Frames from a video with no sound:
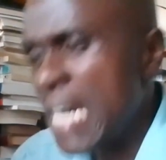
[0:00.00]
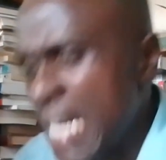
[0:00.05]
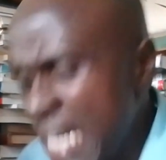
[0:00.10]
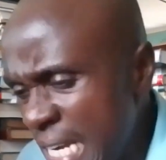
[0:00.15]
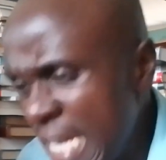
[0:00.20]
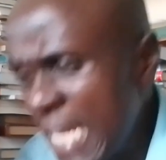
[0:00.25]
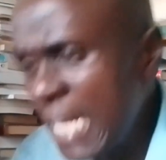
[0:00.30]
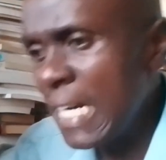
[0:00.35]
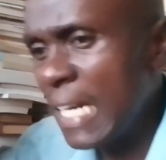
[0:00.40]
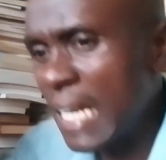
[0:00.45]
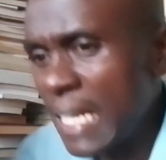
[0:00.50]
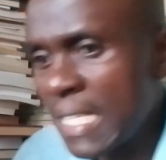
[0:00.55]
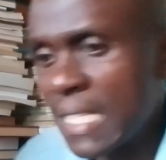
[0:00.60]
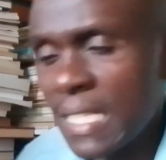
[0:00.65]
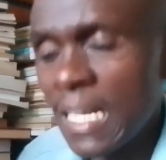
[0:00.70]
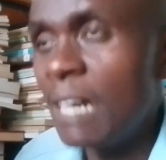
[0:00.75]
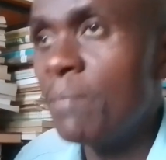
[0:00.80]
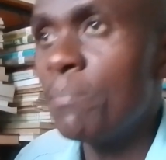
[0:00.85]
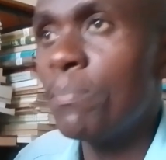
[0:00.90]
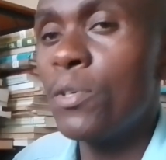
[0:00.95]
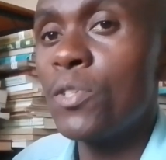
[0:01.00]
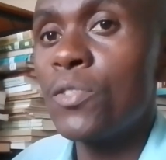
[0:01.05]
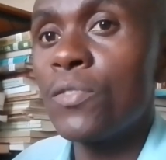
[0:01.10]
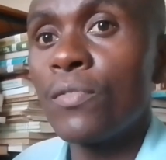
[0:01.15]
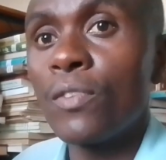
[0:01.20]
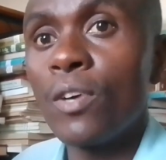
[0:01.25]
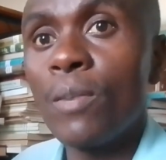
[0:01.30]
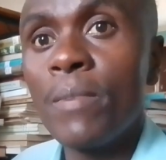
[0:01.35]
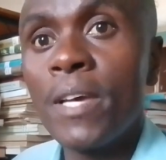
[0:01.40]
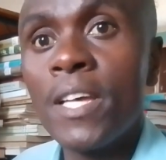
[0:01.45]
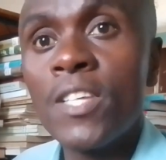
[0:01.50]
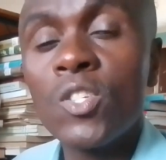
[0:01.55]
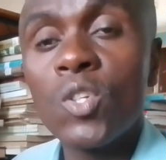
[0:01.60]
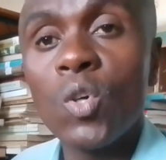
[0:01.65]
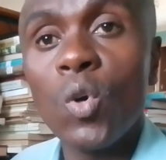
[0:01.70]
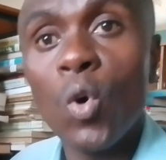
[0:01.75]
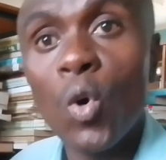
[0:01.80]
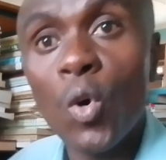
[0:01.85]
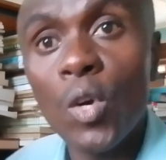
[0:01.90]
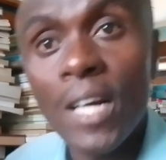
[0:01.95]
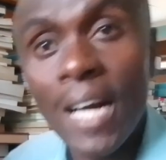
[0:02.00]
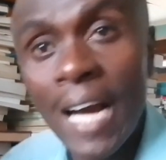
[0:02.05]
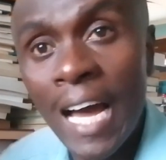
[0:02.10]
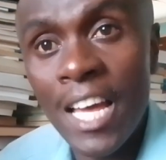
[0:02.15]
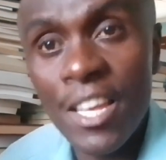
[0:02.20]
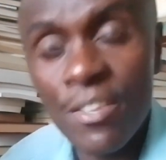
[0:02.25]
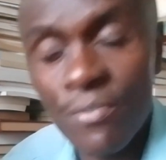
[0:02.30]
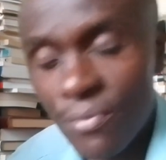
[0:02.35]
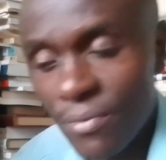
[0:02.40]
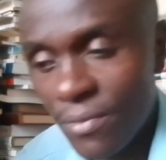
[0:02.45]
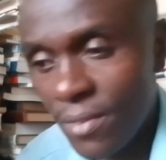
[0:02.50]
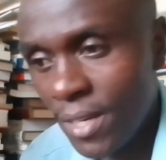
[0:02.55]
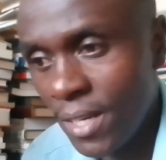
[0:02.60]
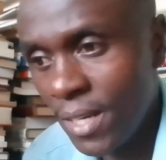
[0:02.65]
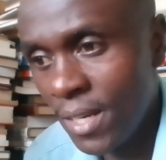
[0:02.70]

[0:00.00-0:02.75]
real examples from his own life